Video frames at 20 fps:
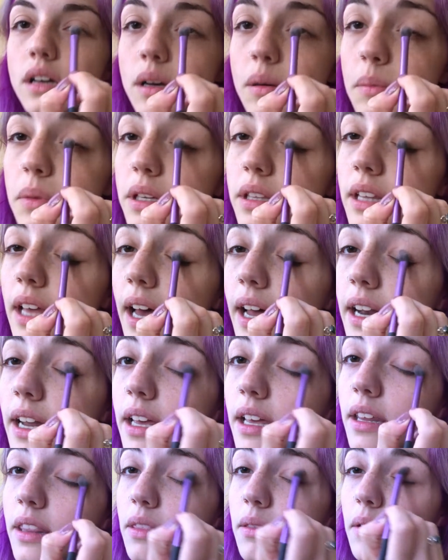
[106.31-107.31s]
put that
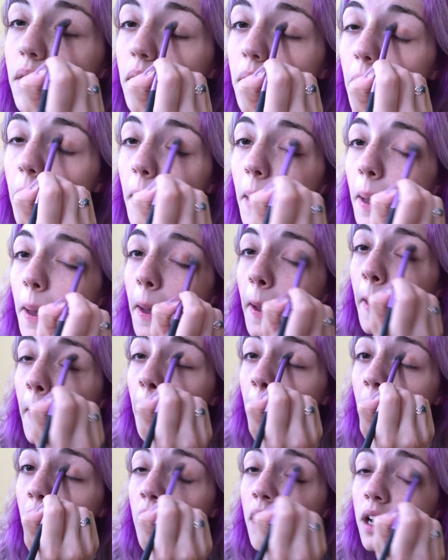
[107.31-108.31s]
in
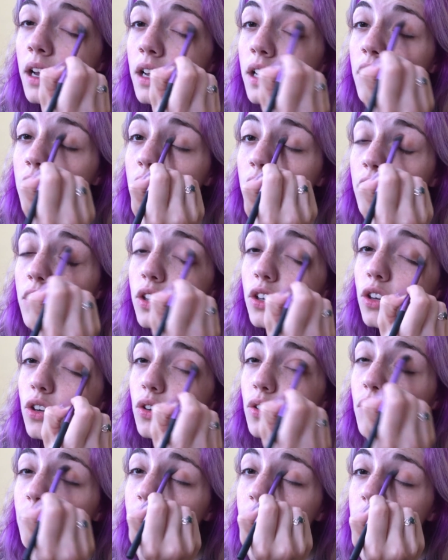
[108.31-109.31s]
the
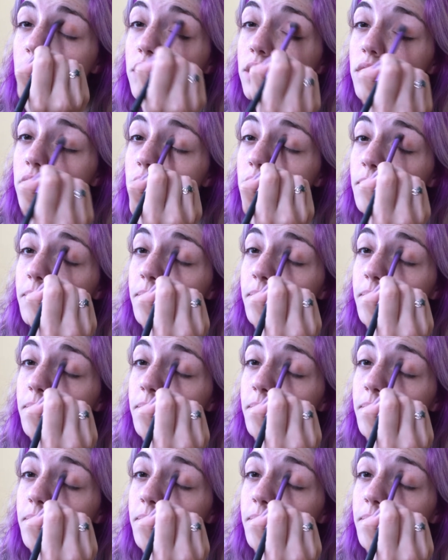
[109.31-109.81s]
crease.